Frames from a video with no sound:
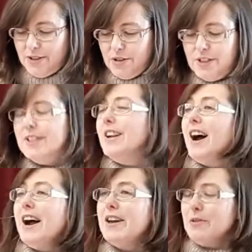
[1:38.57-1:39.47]
to
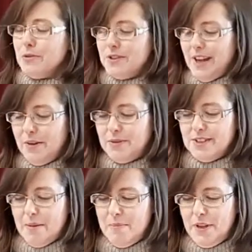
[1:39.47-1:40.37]
deny yourself
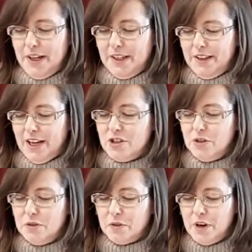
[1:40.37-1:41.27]
something that
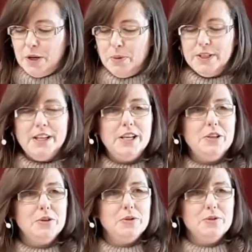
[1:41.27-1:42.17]
you frequently
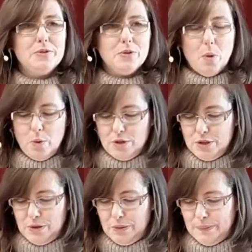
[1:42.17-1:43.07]
use or
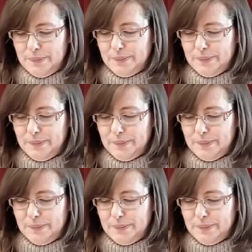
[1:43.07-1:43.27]
do,